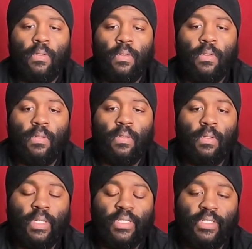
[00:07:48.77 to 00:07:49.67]

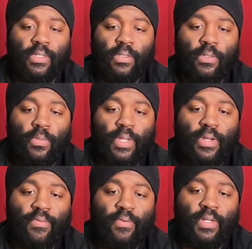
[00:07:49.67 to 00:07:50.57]
You can see the little weight
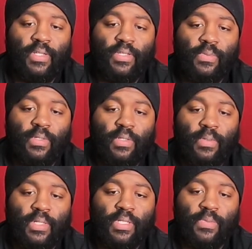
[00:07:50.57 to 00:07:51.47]
in front of this one, the
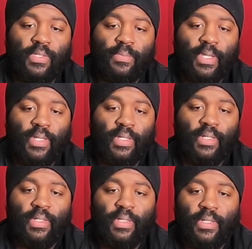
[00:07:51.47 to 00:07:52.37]
way this one's made.
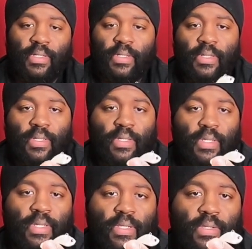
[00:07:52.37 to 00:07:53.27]

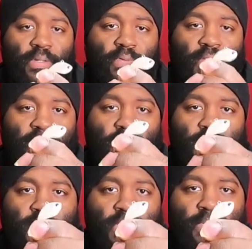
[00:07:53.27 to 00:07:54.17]
And the little rattle.
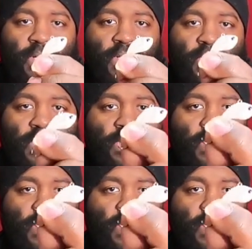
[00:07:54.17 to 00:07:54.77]
So that's pretty cool.